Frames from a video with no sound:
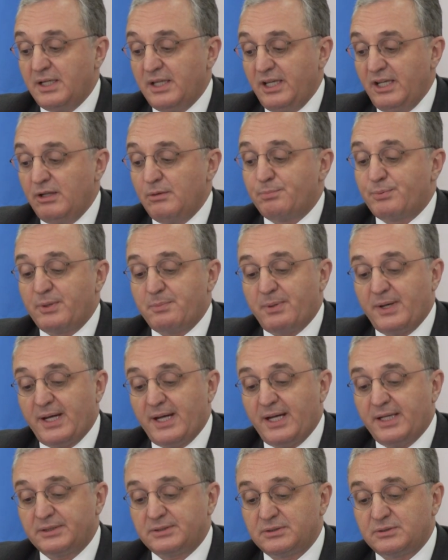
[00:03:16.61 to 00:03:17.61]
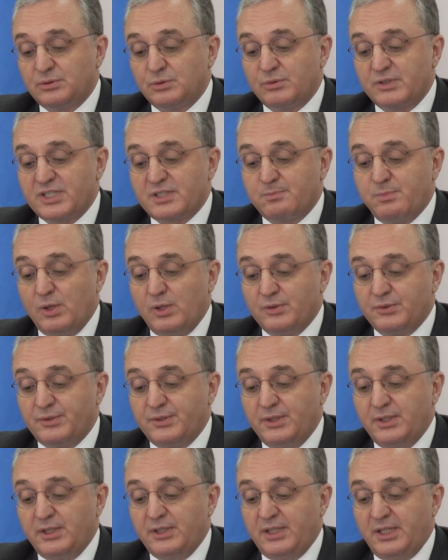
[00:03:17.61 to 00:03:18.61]
ill-prepared to respond
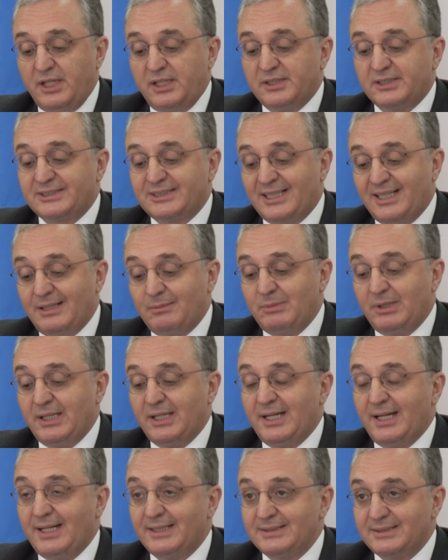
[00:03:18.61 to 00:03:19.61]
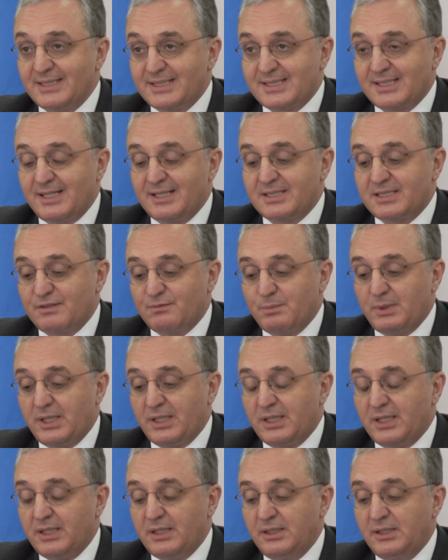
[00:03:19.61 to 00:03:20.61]
in a timely and decisive
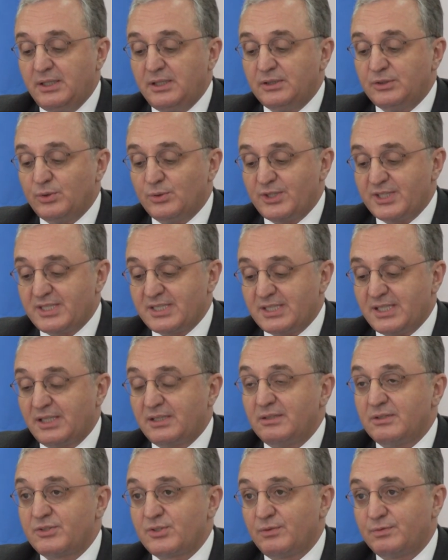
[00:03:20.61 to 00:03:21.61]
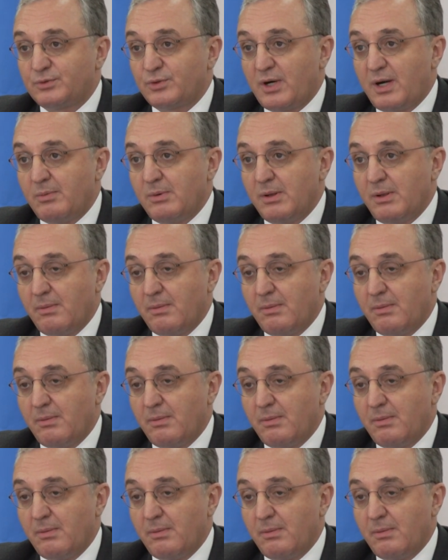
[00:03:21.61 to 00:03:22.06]
manner to these signals of trouble.